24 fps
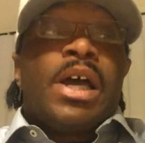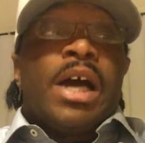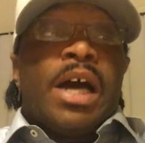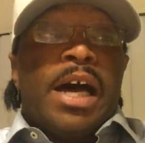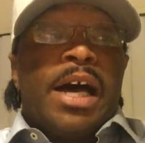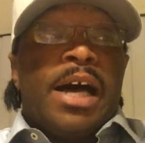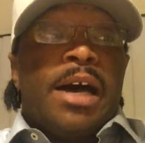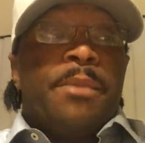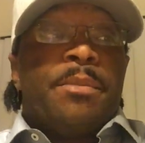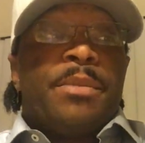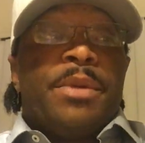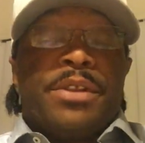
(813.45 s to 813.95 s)

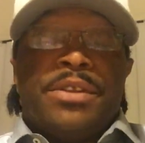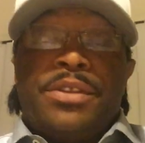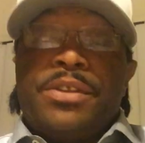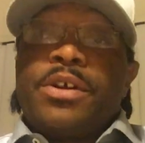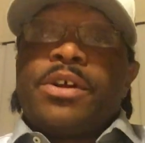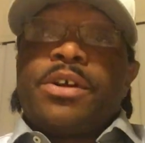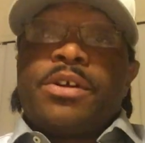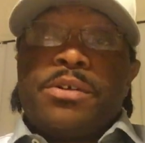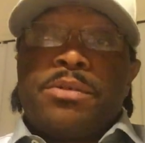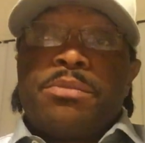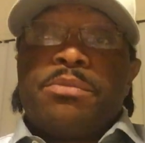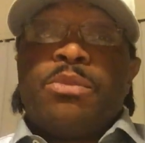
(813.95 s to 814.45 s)
But
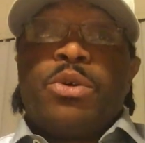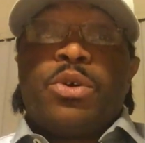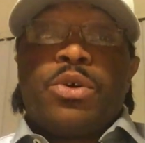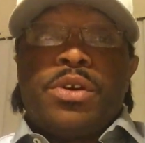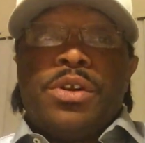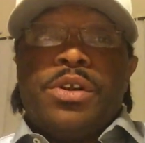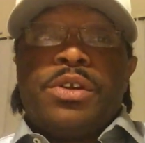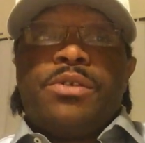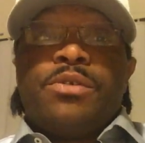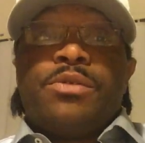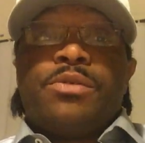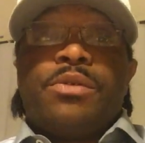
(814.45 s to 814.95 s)
they're more
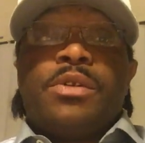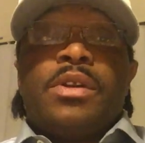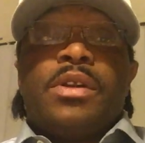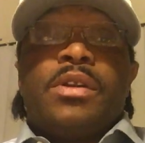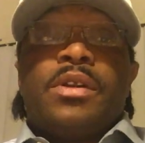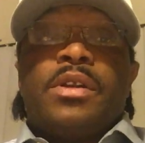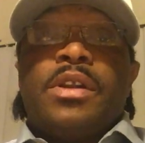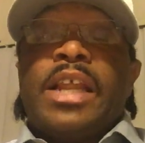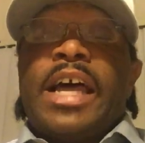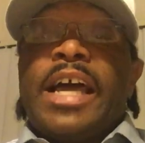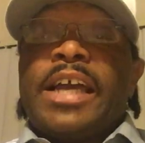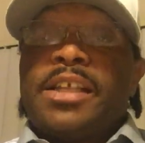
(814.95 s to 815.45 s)
than
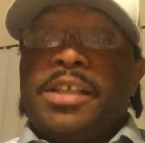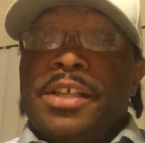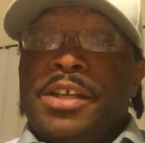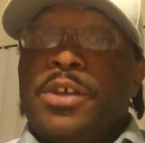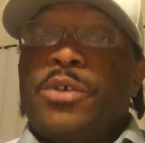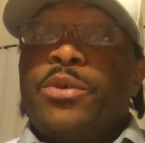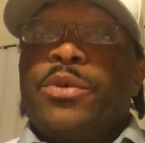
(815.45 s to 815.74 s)
likely